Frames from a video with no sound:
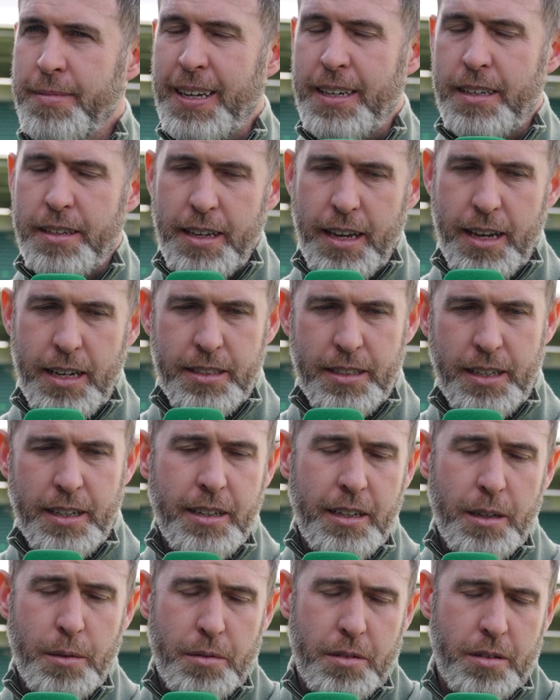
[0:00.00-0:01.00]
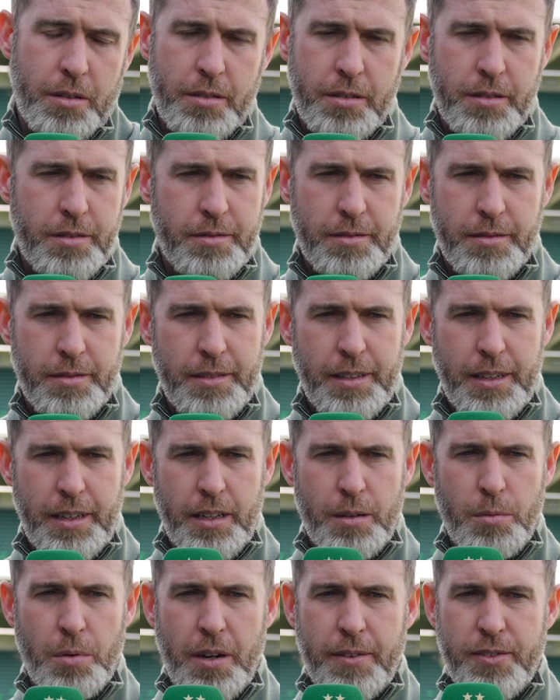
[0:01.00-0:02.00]
Yeah, exactly. Look,
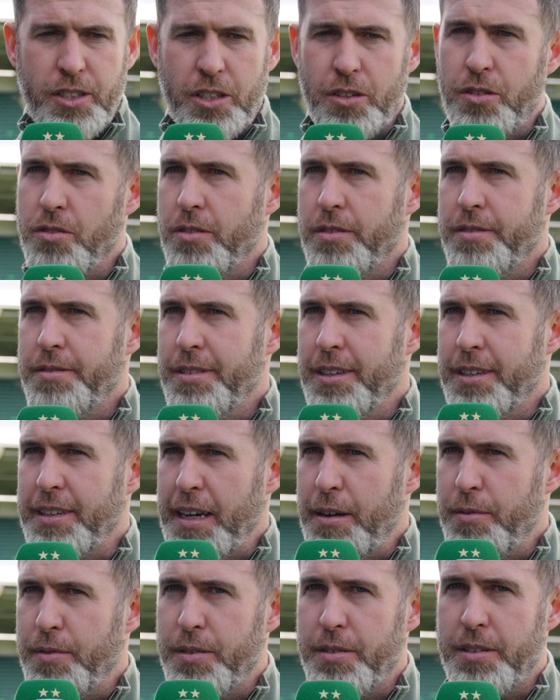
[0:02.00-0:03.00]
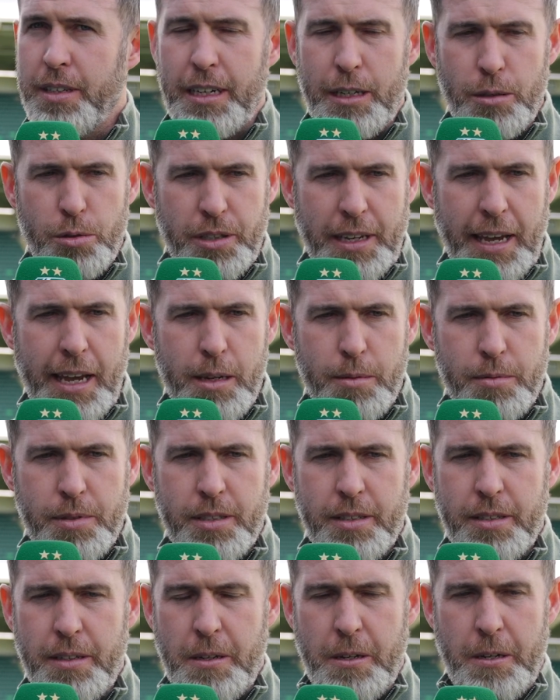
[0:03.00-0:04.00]
we're obviously hurting. Like everyone, you lose
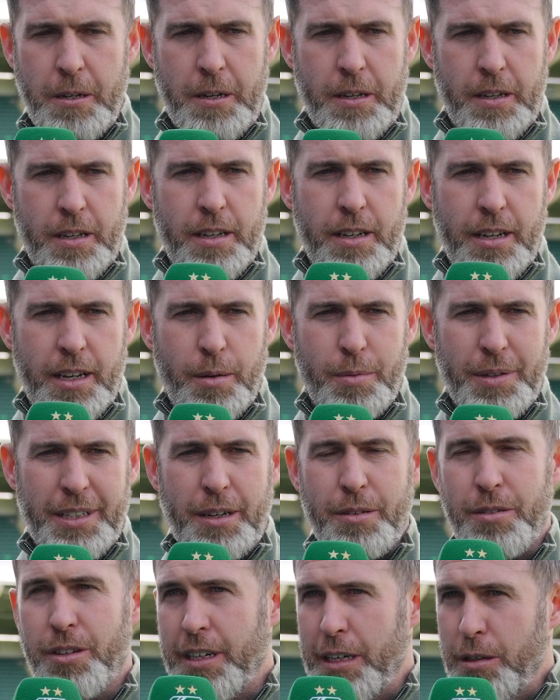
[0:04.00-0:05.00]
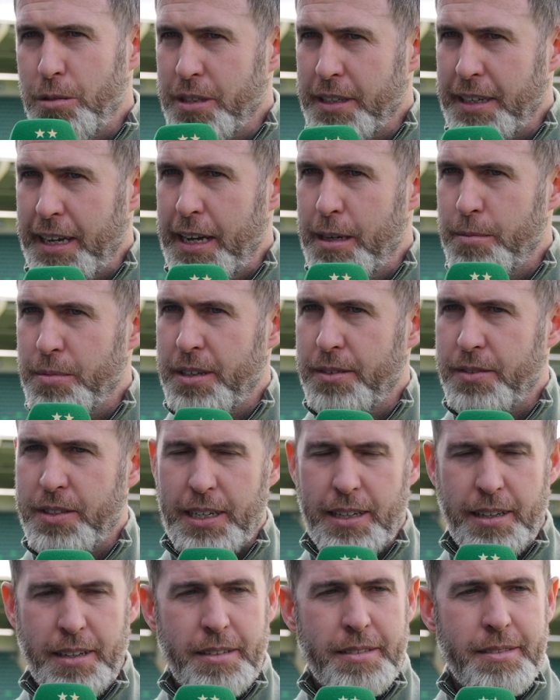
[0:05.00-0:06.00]
games. We don't like losing games,
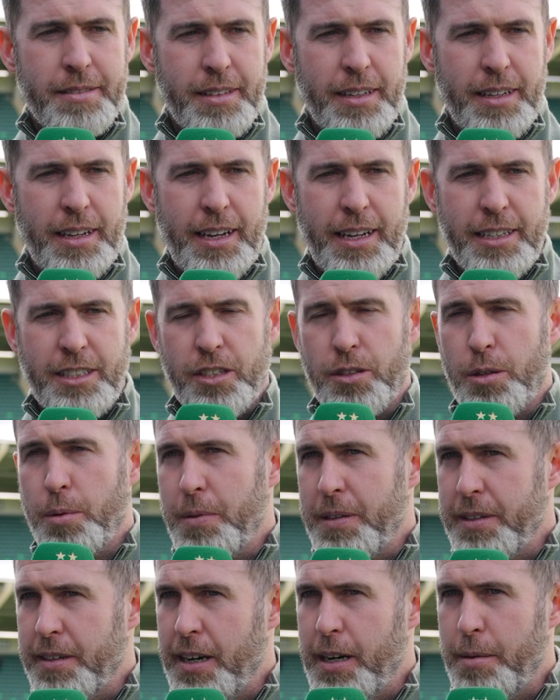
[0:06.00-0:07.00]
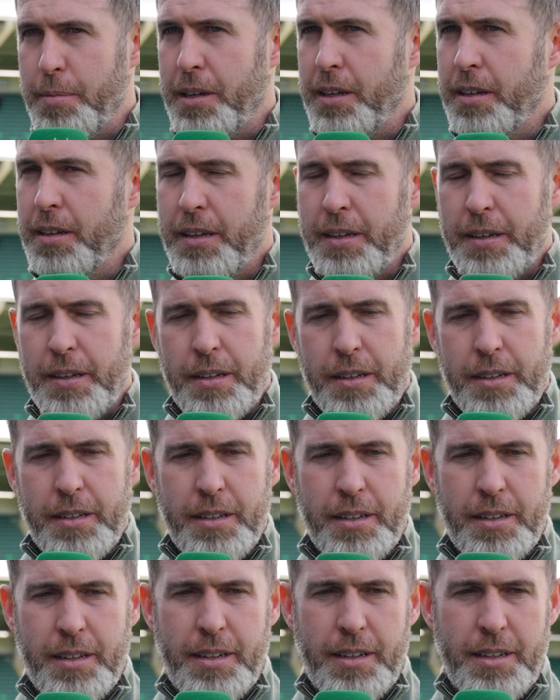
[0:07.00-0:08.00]
obviously. It's a Dublin derby.
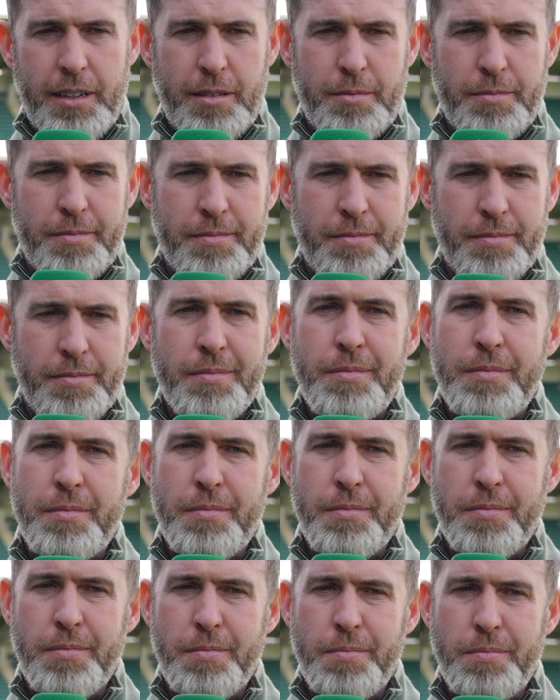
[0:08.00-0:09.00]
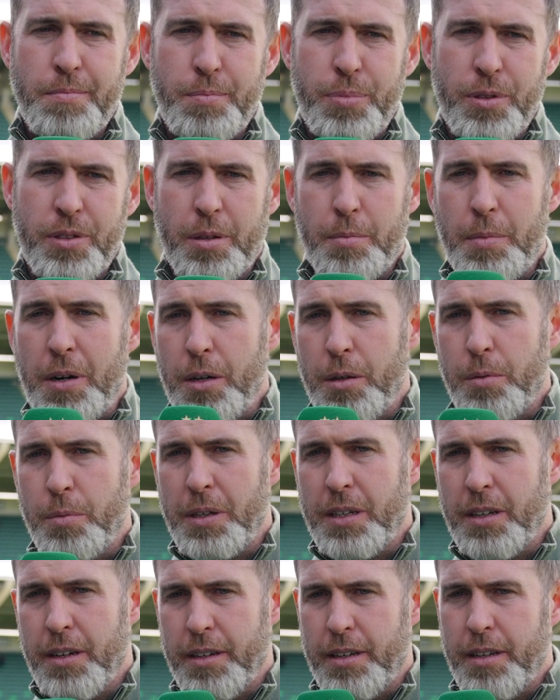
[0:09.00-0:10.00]
But tomorrow
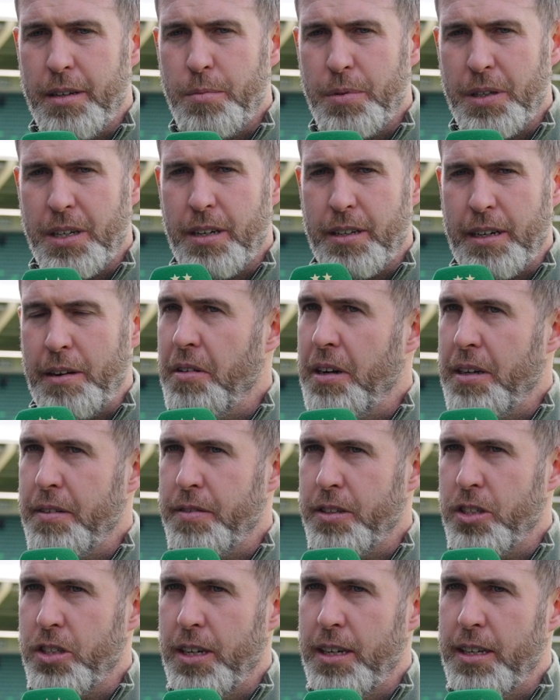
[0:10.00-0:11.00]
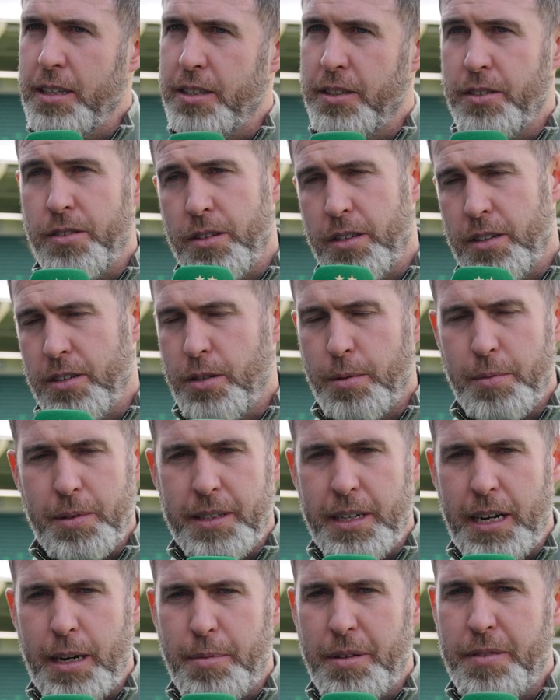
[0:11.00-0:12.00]
we gotta get ready for Shells, another
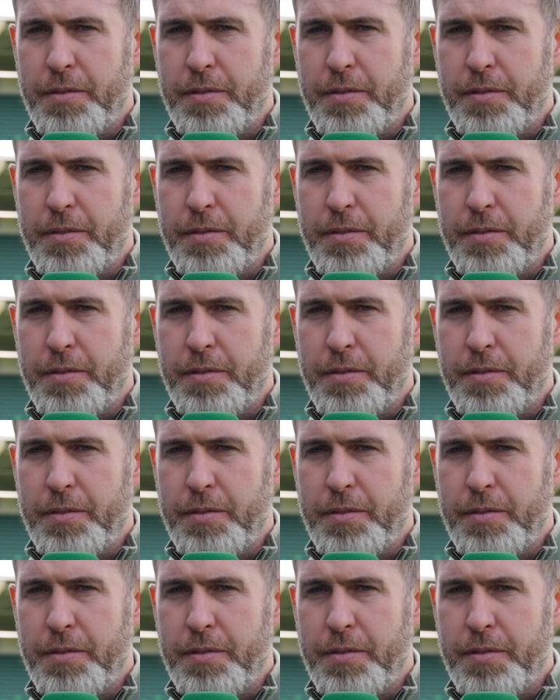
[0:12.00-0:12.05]
Dublin derby on